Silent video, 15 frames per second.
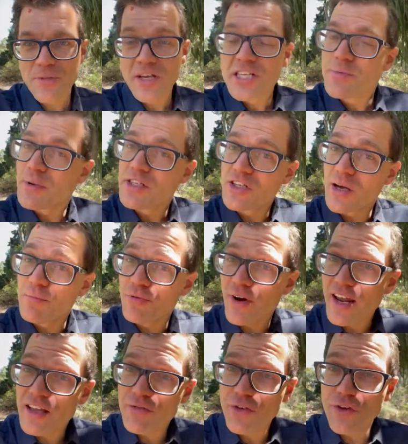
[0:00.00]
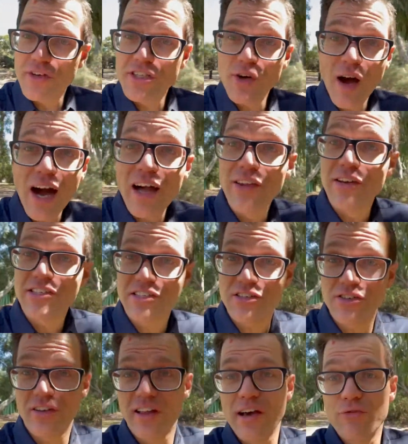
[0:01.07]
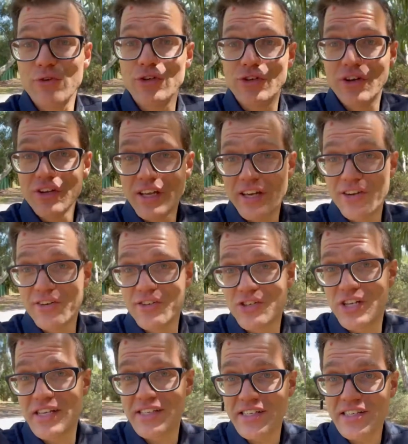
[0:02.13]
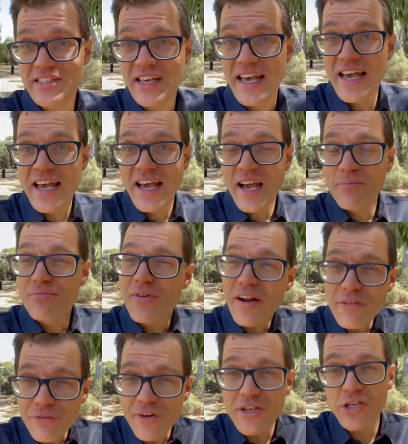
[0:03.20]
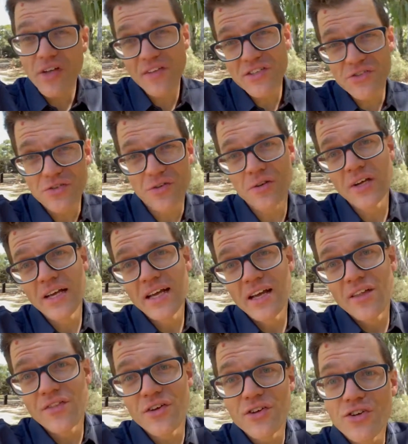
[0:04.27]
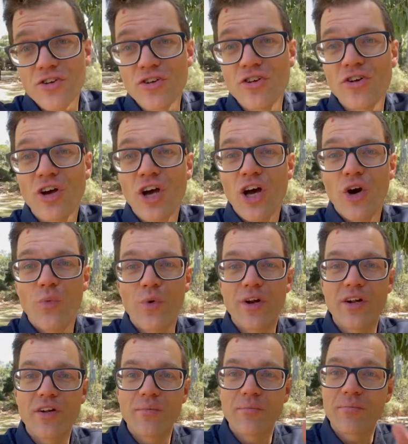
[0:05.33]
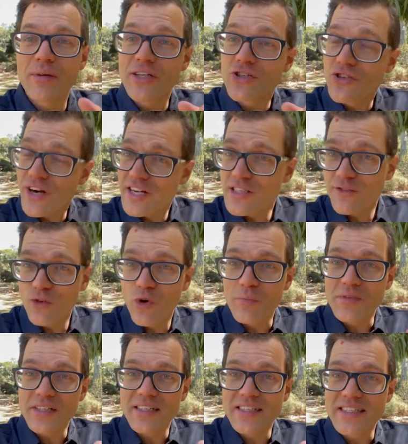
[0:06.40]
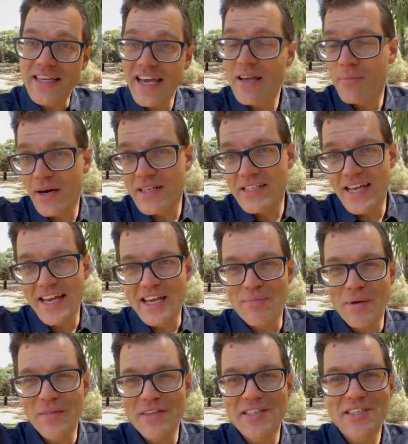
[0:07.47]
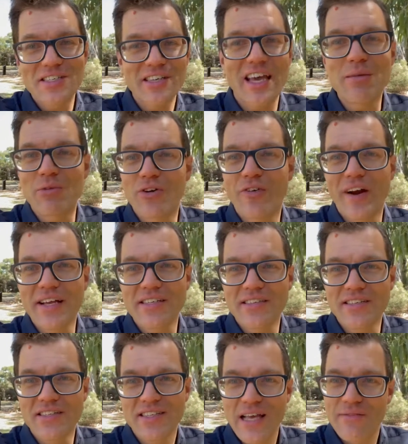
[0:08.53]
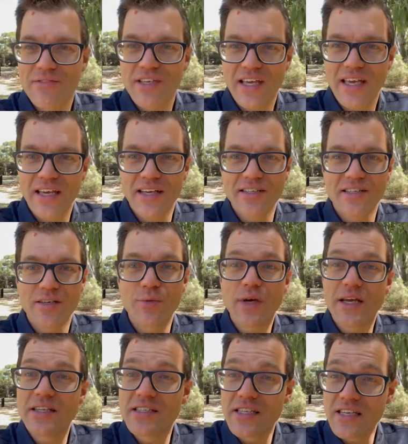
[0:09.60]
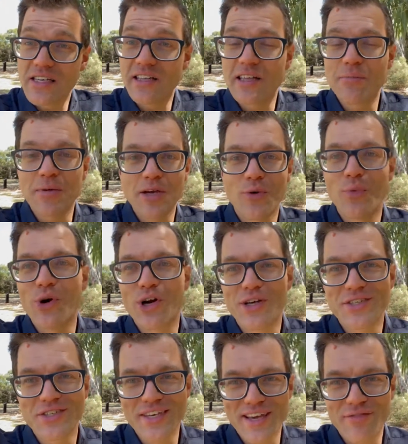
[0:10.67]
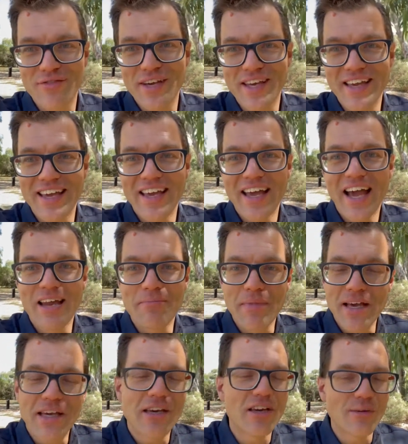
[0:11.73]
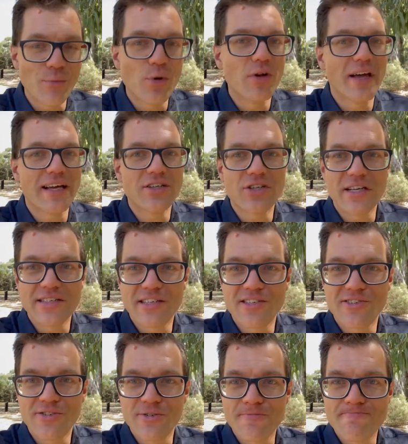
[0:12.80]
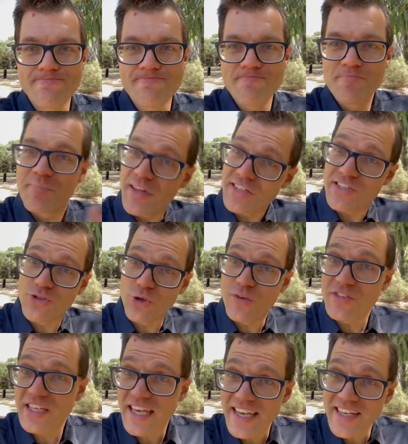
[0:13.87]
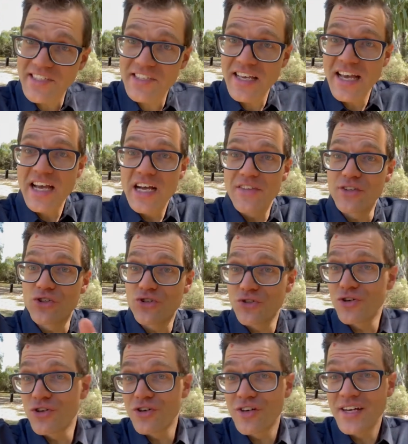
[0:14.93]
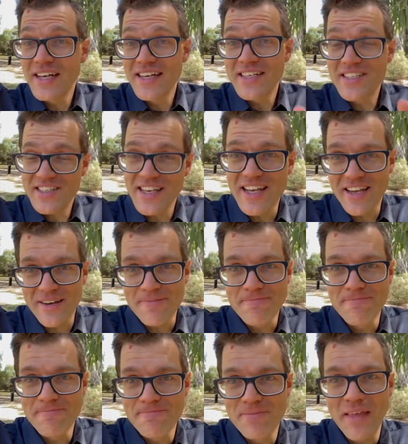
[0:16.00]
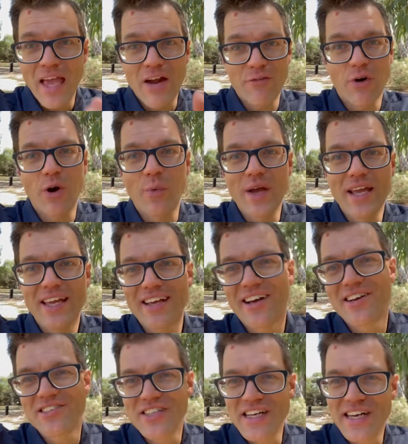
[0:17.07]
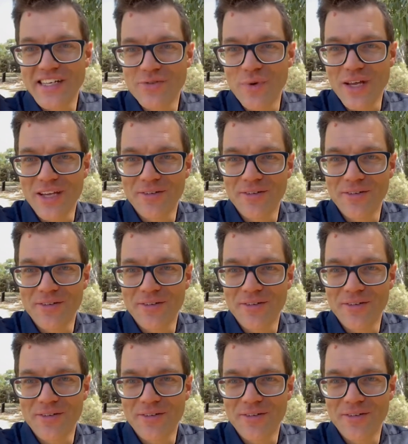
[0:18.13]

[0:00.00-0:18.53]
Spend time praying for those who are lost in your life, who don't yet know Jesus, and pray for each other too, that you would be transformed day by day by this same grace that saved Zacchaeus. It would continually be at work saving and making you more like Jesus too. That's the story of Zacchaeus, the true seeker. Have a great week. I'll see you next week.